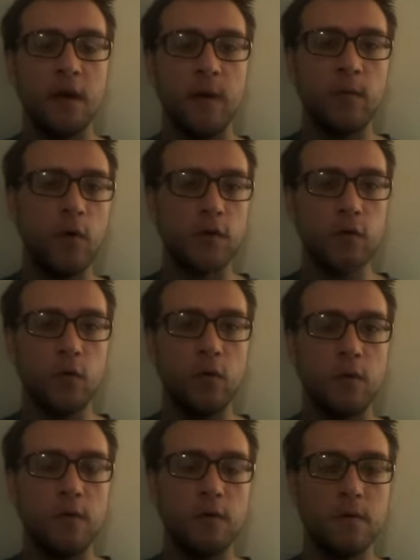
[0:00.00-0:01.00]
go to
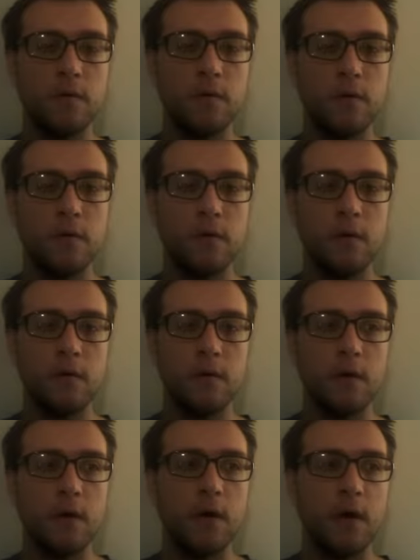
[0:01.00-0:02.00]
school.
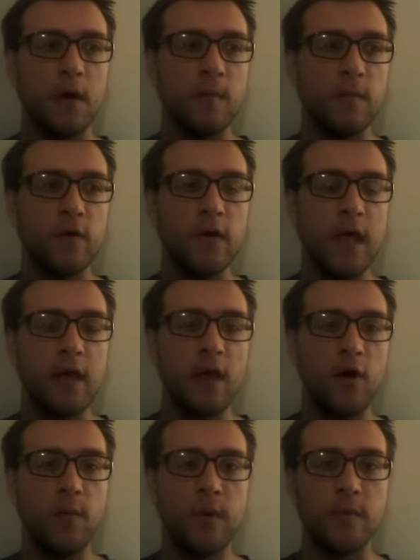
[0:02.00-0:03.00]
You can't
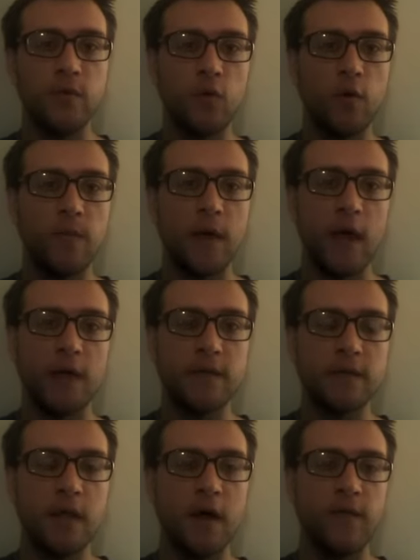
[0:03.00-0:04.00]
help but absorb that
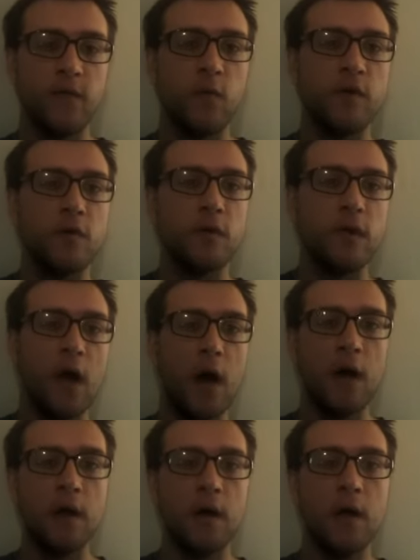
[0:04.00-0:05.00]
stuff when you're
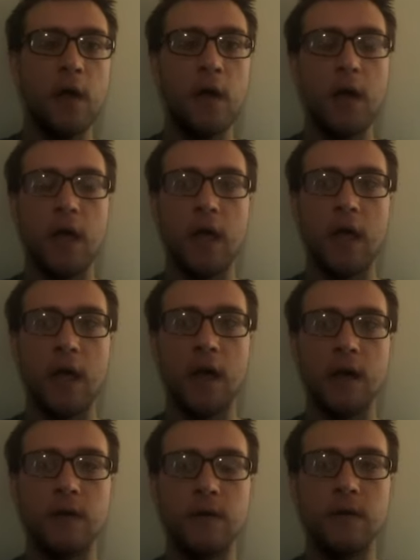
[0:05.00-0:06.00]
young
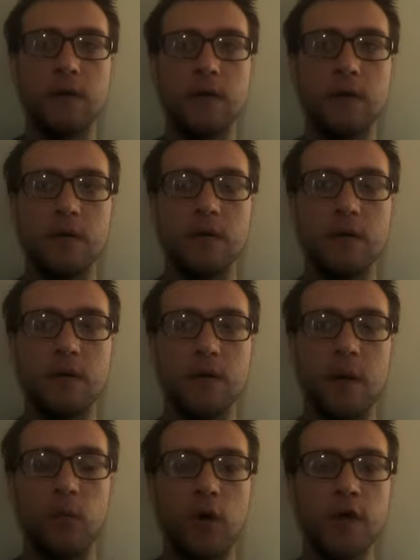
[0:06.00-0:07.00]
and
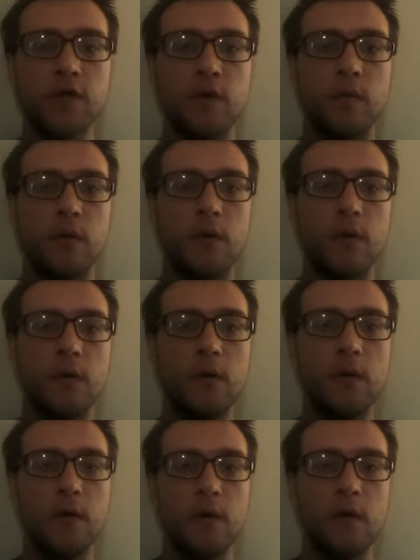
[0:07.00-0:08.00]
impressionable.
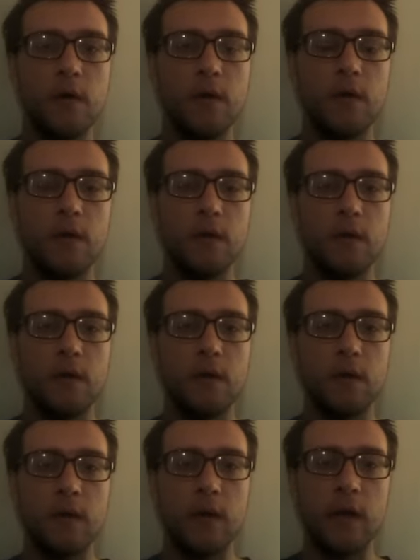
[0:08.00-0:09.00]

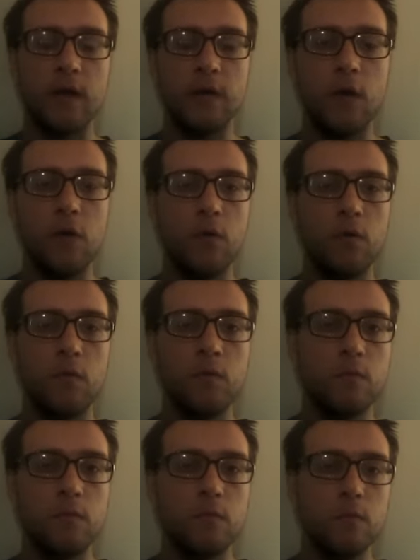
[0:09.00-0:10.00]
Like, no,
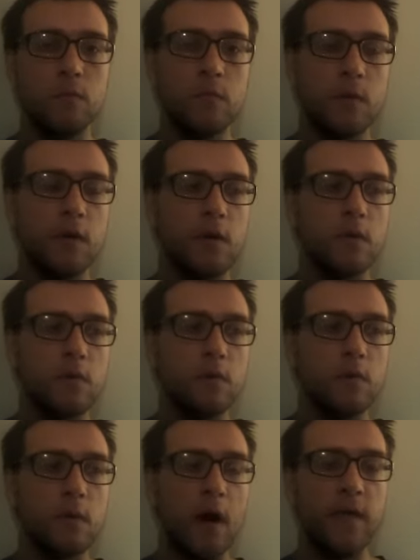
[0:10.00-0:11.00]
you know,
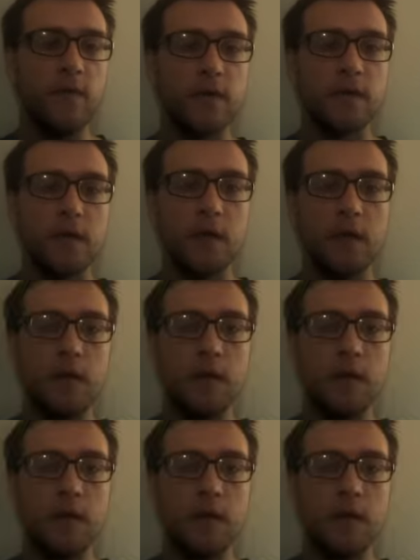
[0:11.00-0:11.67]
obviously.